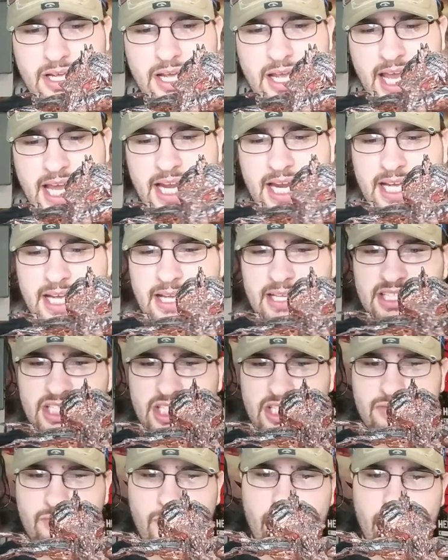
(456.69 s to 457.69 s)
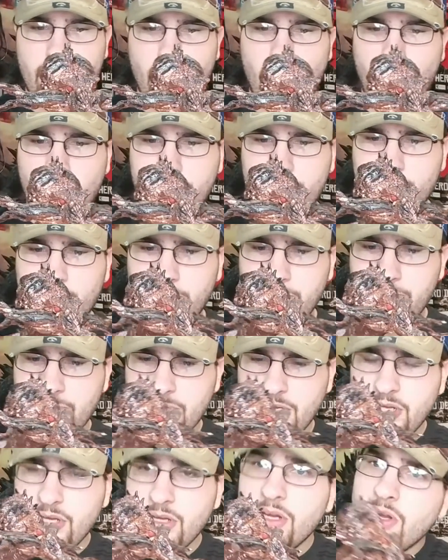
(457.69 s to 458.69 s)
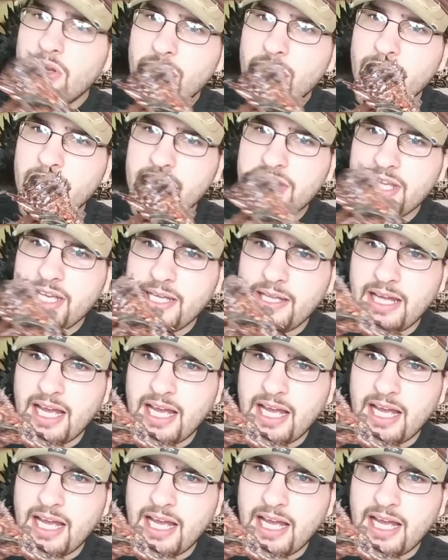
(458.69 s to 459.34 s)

and I just went over them with it.